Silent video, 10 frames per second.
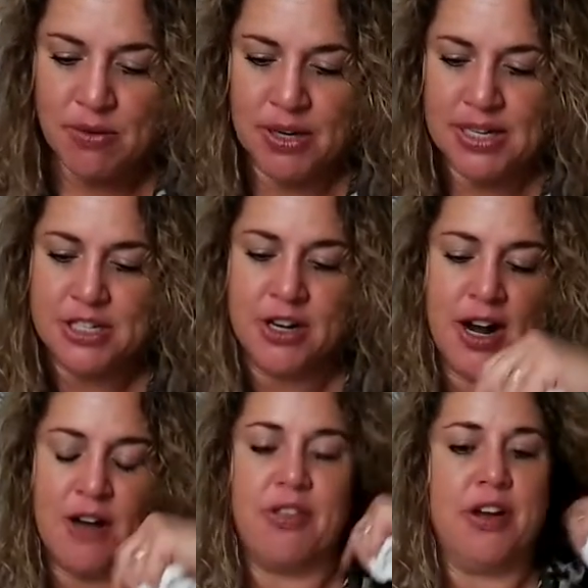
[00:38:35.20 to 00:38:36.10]
We're going to start
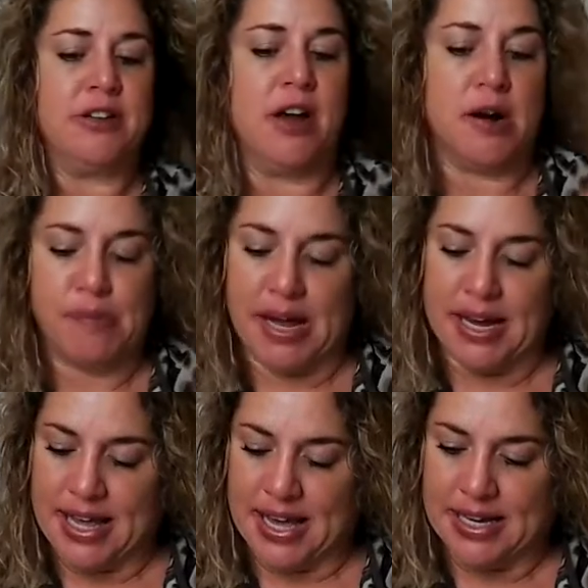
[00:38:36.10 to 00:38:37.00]
off with our dog
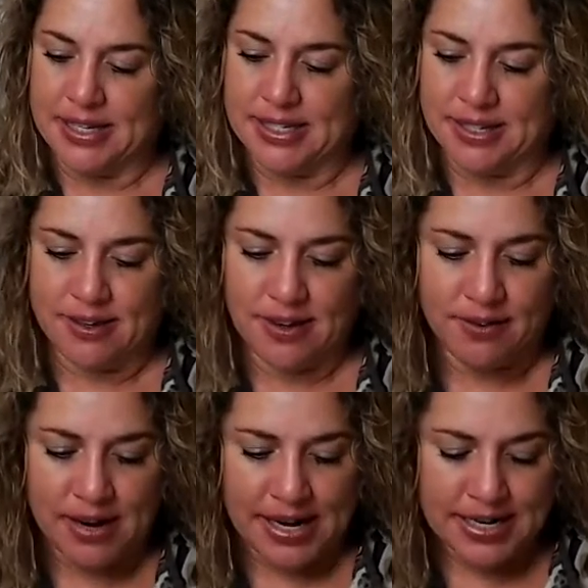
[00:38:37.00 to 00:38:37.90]
bite case, all
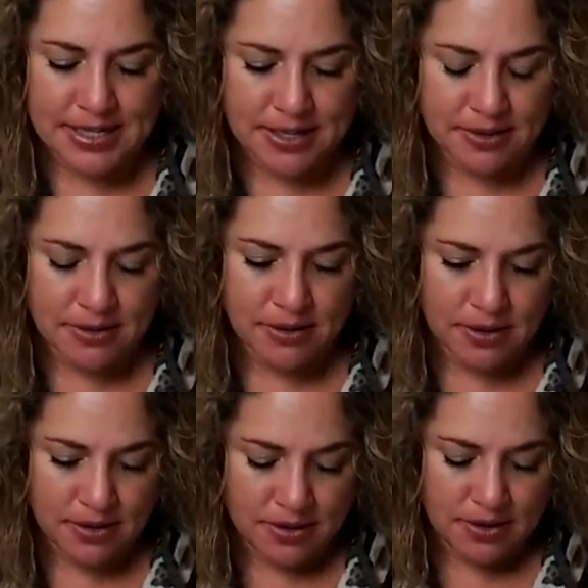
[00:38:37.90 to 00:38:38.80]
right?
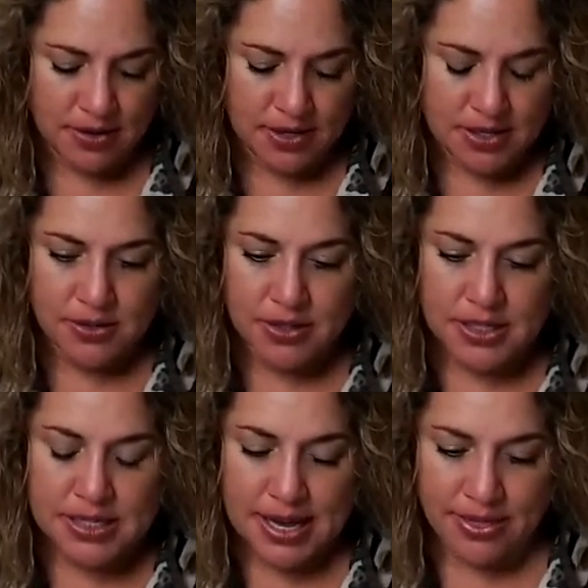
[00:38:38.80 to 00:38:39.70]
So it
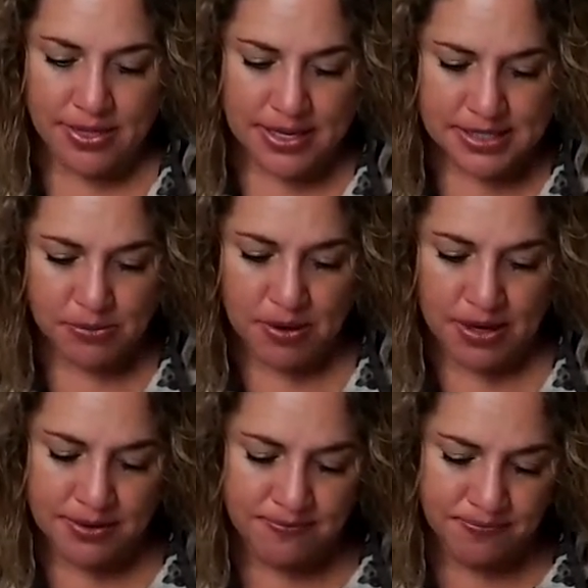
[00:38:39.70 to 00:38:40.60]
looks like this
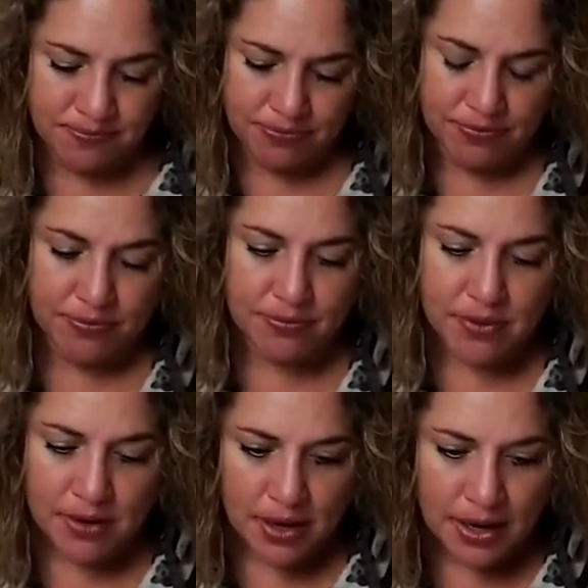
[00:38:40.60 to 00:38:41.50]
one
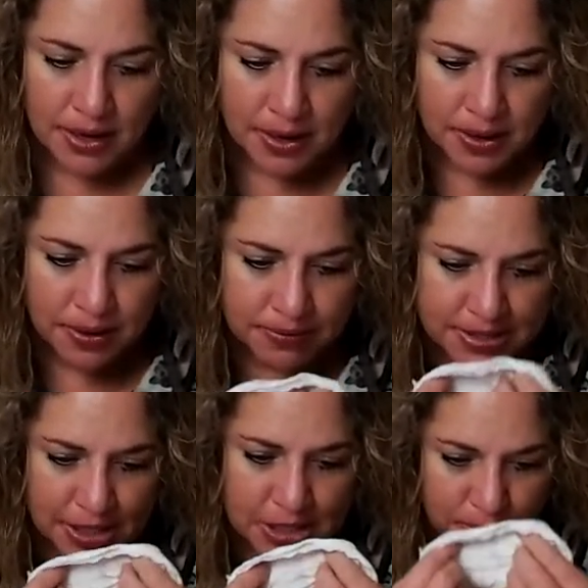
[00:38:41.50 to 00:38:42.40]
um,
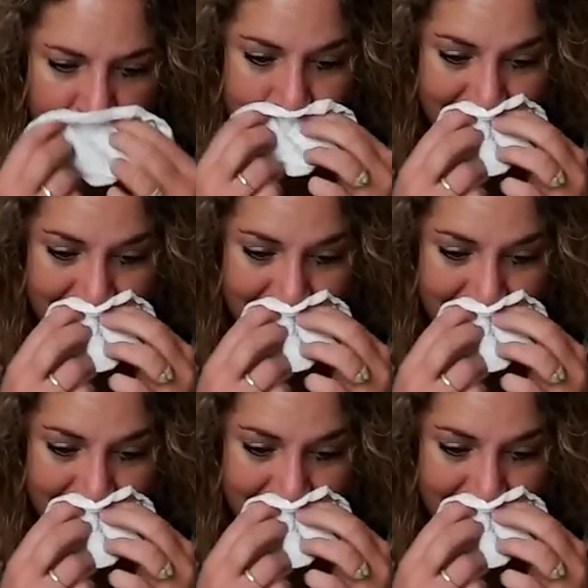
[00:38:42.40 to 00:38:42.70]
starts with